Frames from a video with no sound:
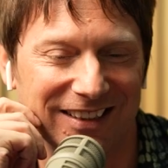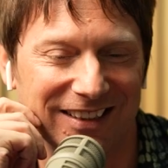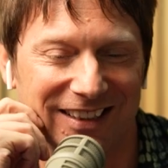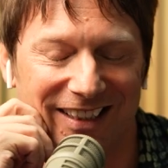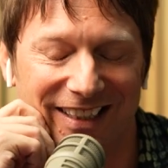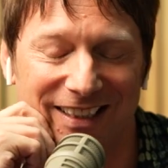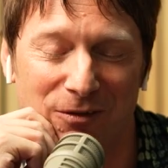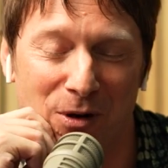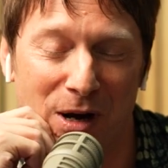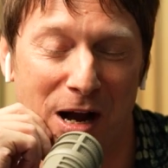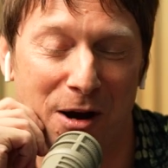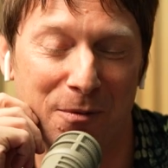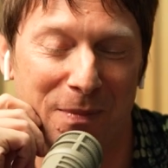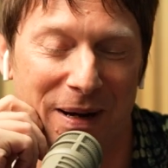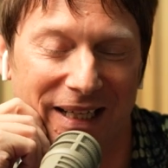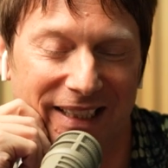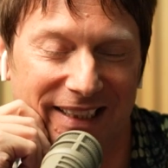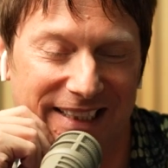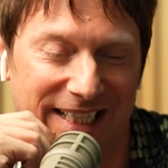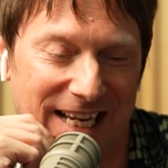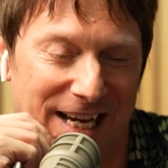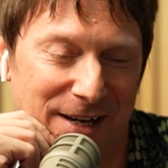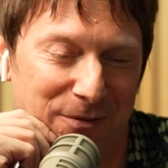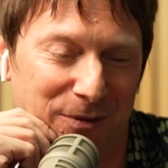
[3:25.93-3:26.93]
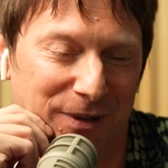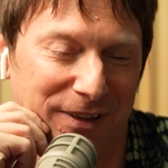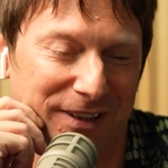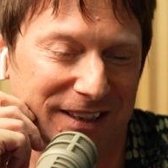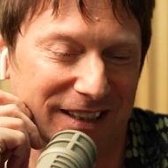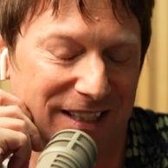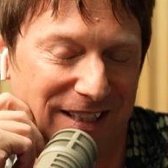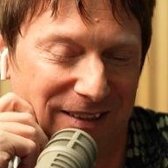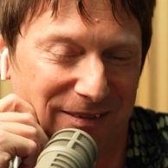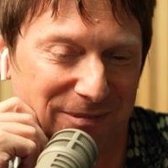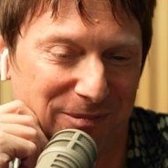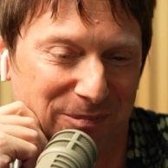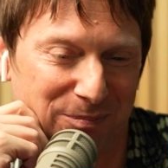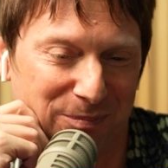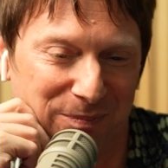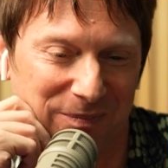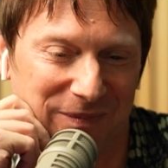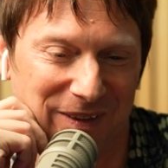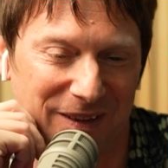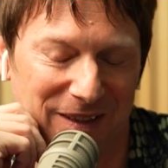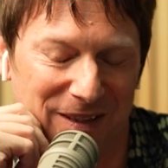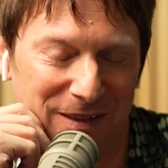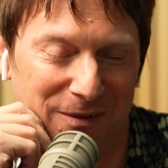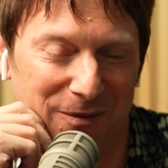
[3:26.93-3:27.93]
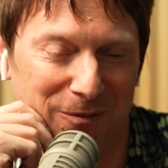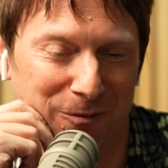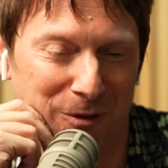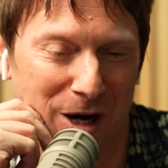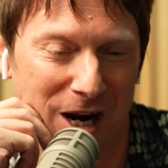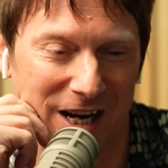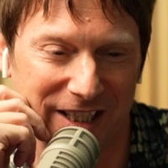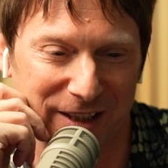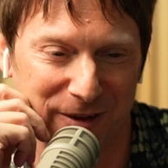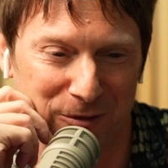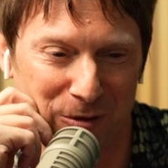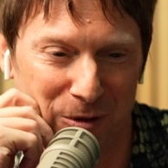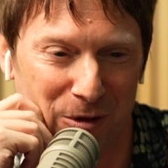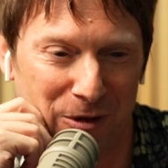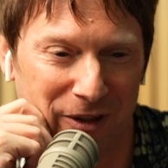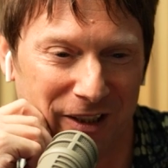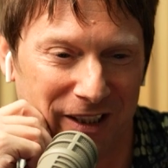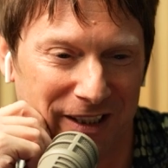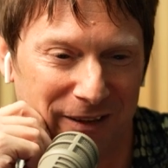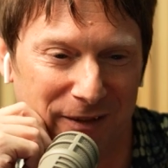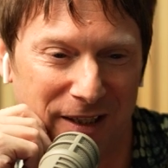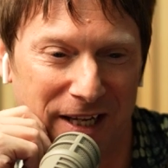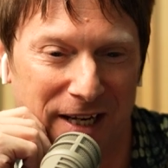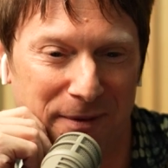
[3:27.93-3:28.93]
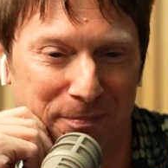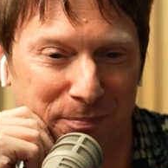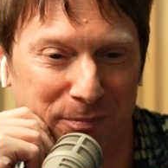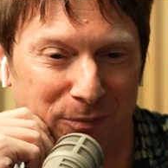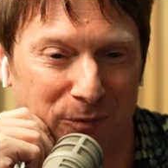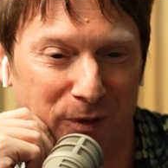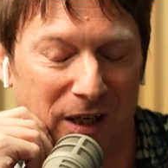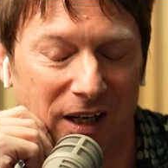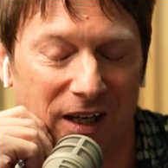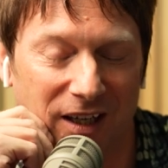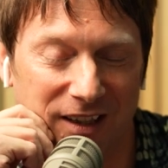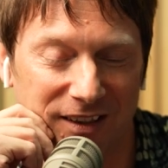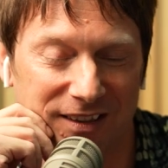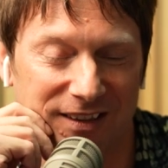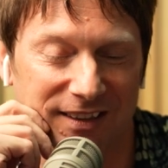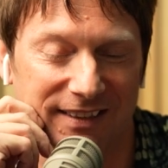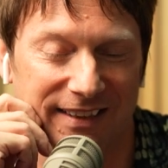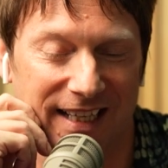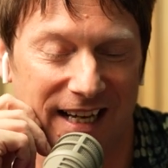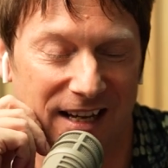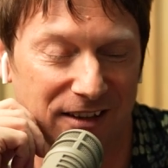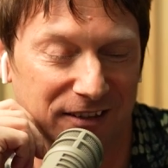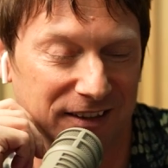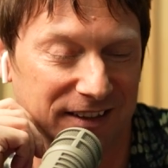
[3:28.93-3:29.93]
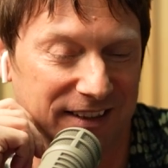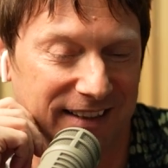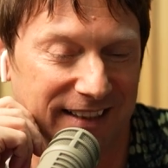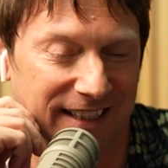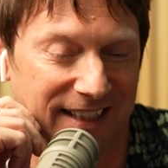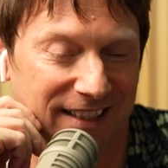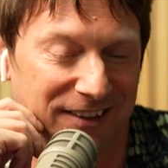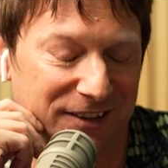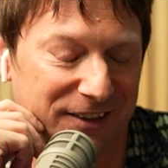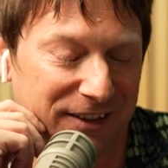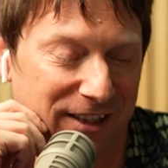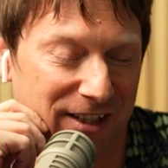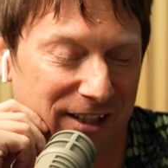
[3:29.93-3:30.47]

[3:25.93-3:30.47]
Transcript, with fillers: Well, my dad was a, a rock and roller, and they rehearsed downstairs.